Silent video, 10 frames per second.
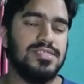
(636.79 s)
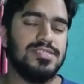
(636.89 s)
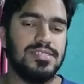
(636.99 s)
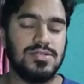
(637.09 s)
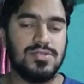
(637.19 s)

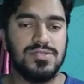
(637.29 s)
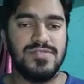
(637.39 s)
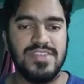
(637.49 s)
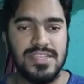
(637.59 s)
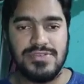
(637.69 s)
This includes
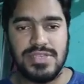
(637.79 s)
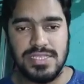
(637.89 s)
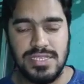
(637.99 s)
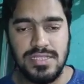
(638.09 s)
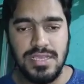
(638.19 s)

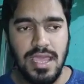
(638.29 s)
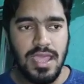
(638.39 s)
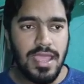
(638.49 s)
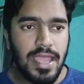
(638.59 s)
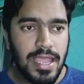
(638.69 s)
vincristine
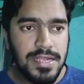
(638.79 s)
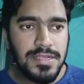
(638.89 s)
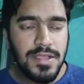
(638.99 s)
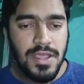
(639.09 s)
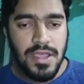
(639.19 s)
and
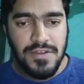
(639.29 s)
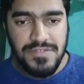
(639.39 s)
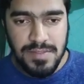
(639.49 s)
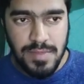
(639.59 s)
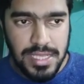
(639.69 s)

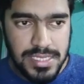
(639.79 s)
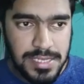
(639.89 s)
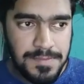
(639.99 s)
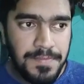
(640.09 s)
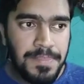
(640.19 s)
vinblastine.